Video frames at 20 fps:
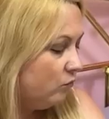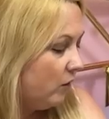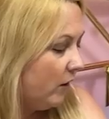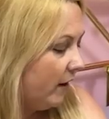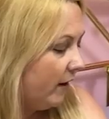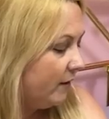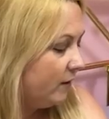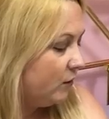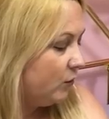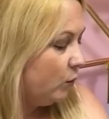
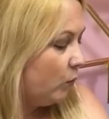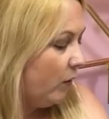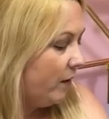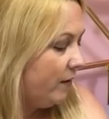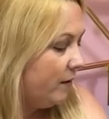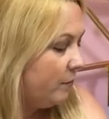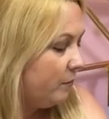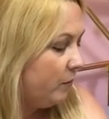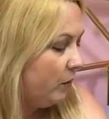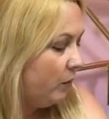Right, so
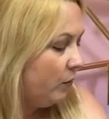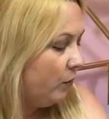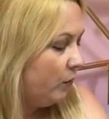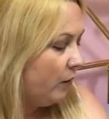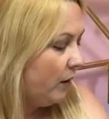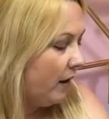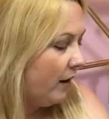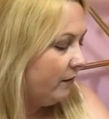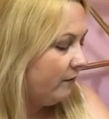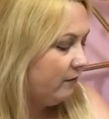when the blue
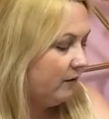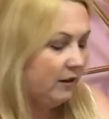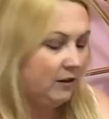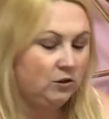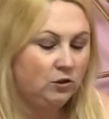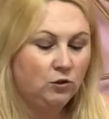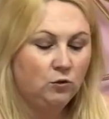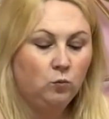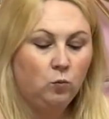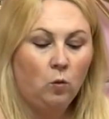light
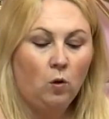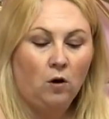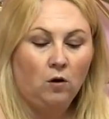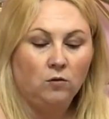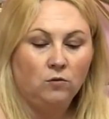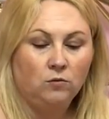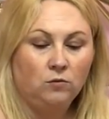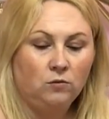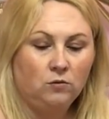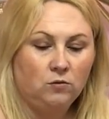flashes
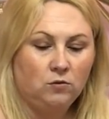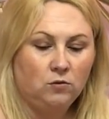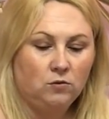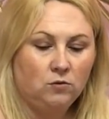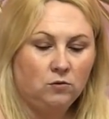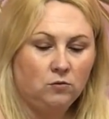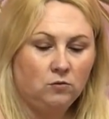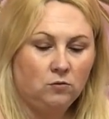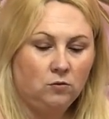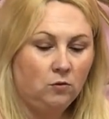once,
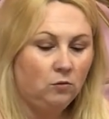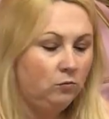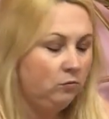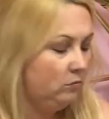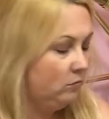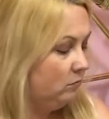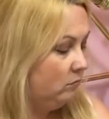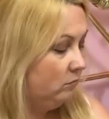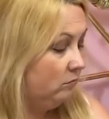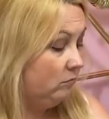
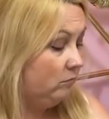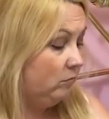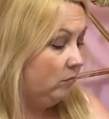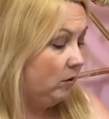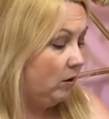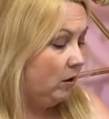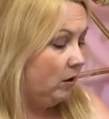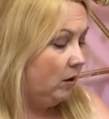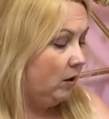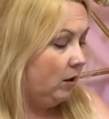
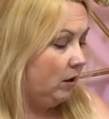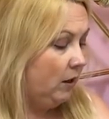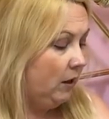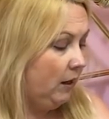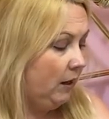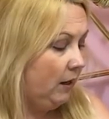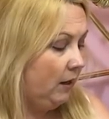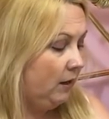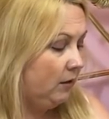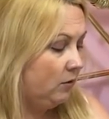
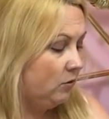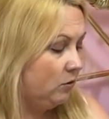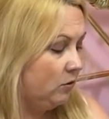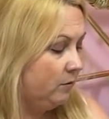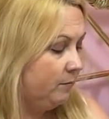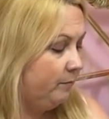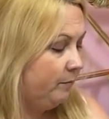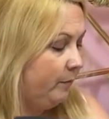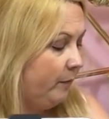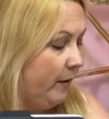
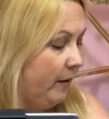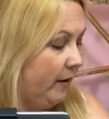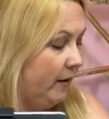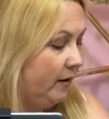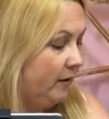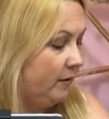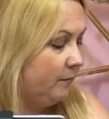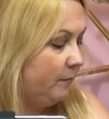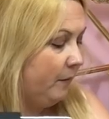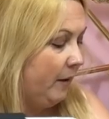
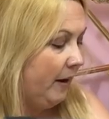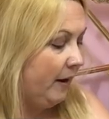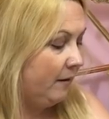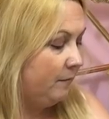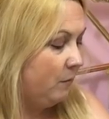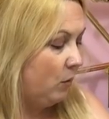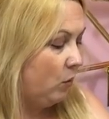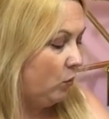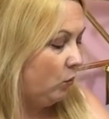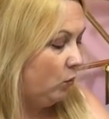it pan
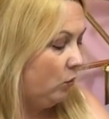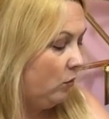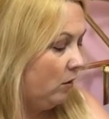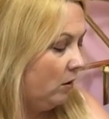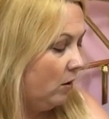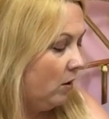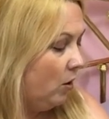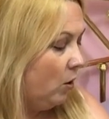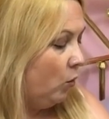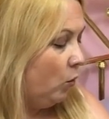mode.
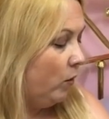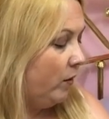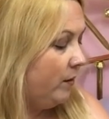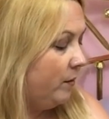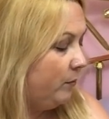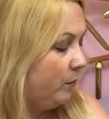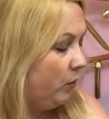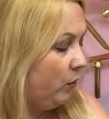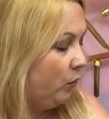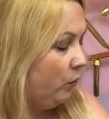When
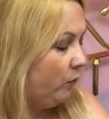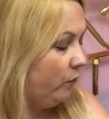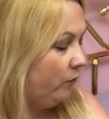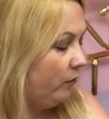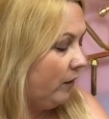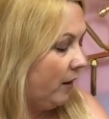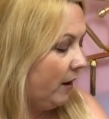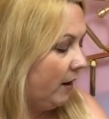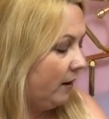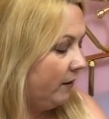the blue
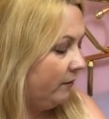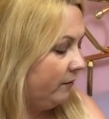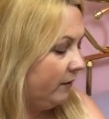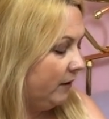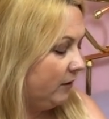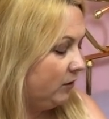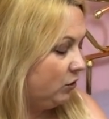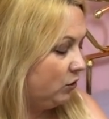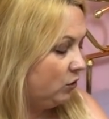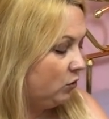light
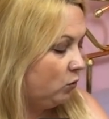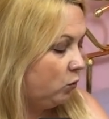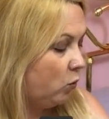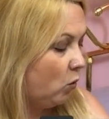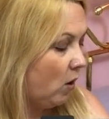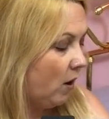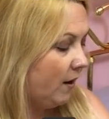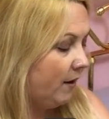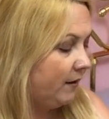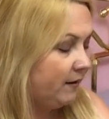flashes
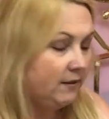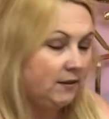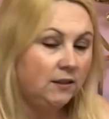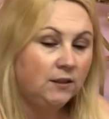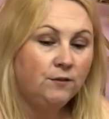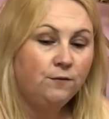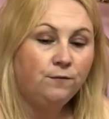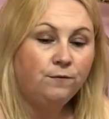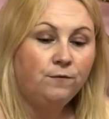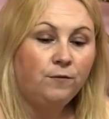twice,
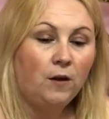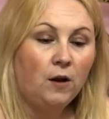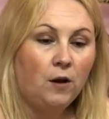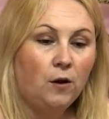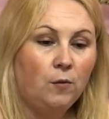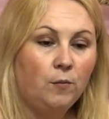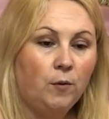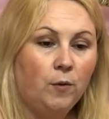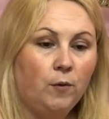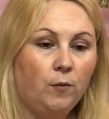it's
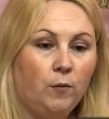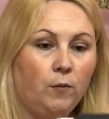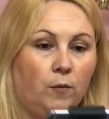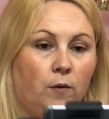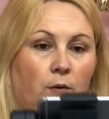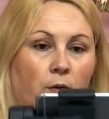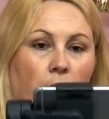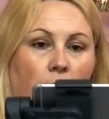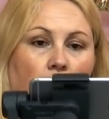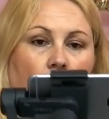follow mode.